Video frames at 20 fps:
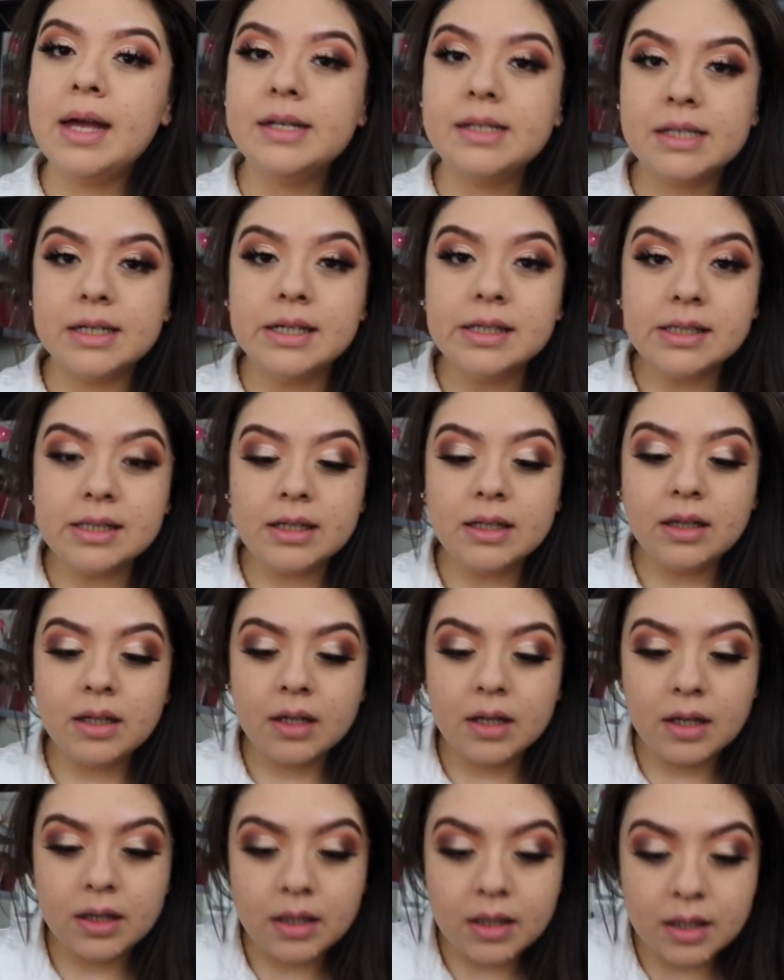It doesn't
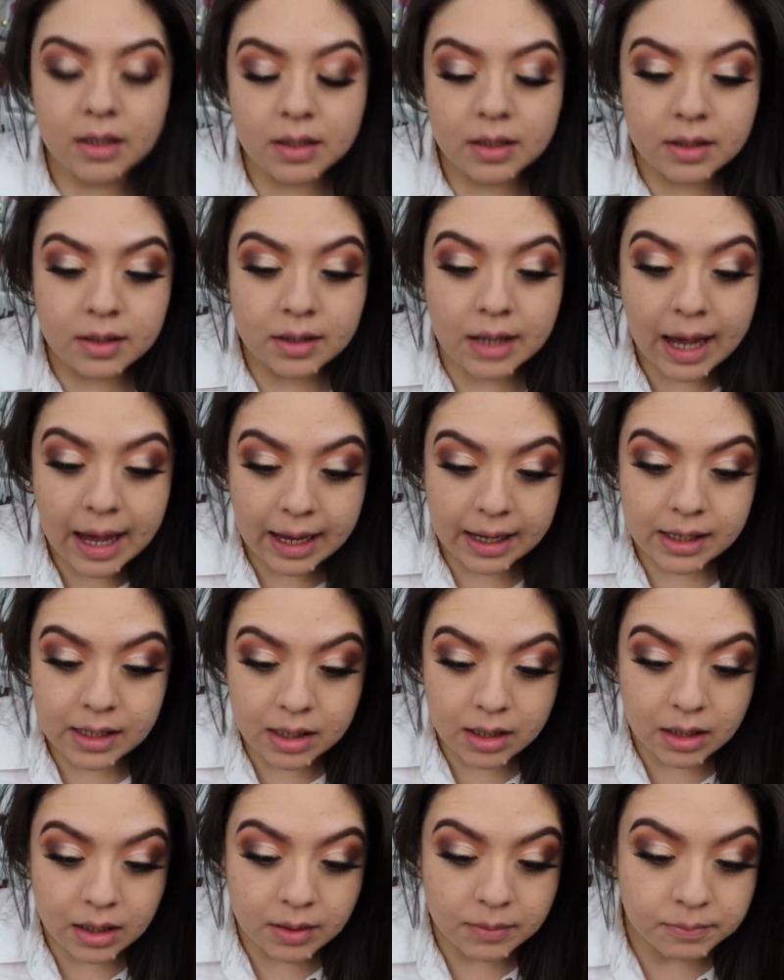look
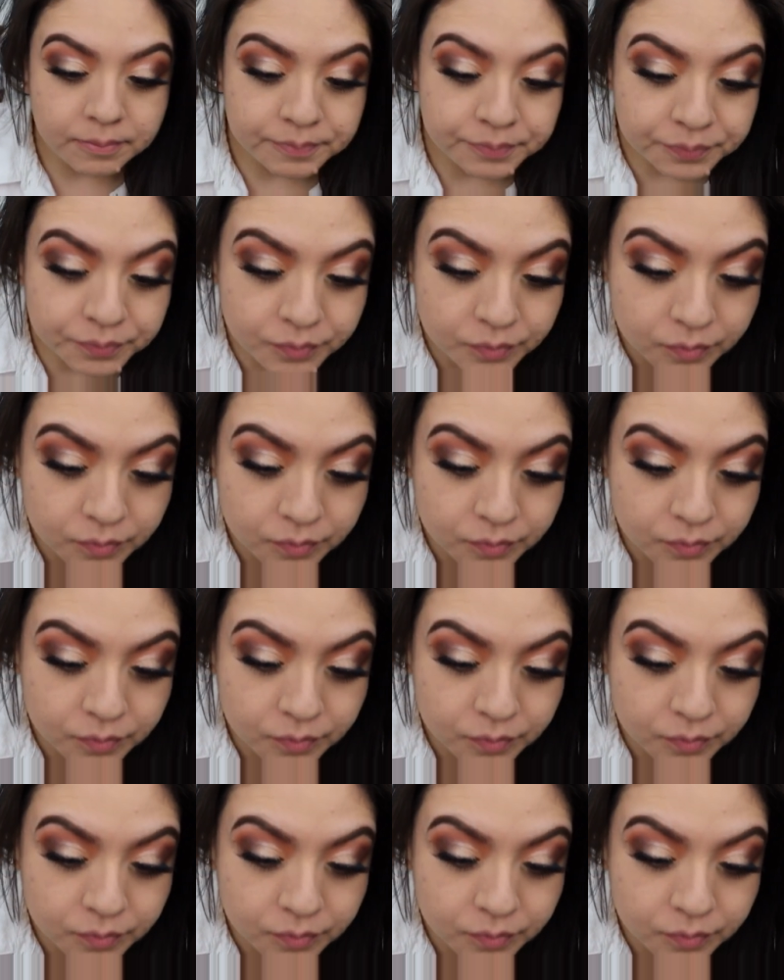cakey.